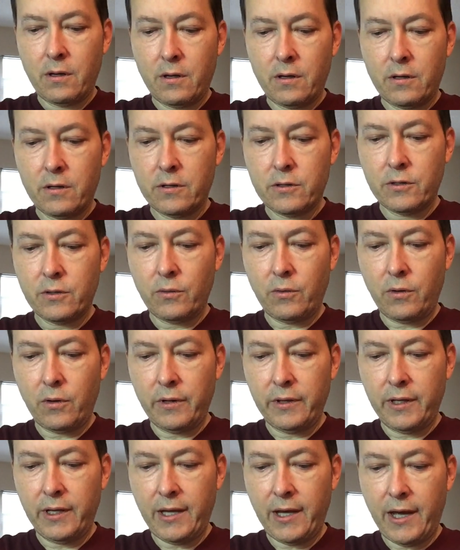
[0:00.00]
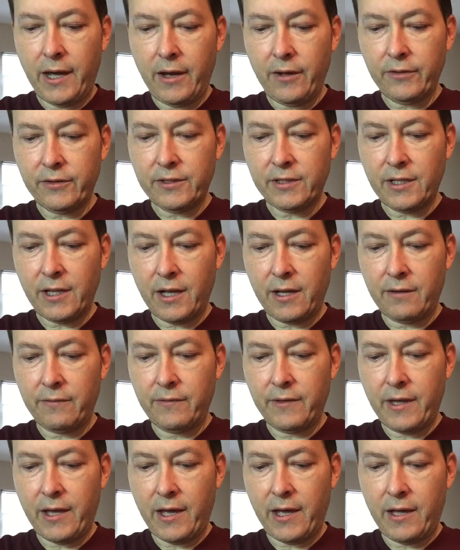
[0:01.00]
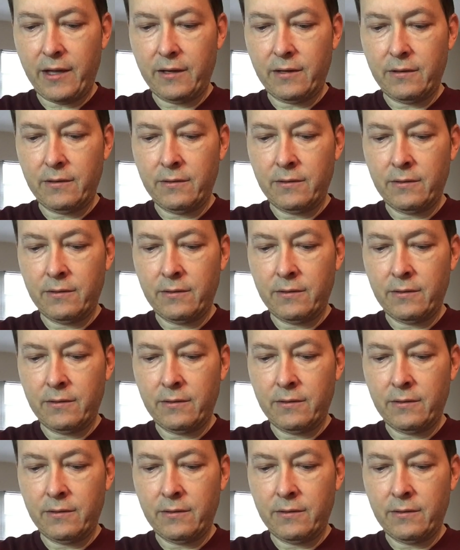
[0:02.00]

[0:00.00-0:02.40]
So on the outside of that,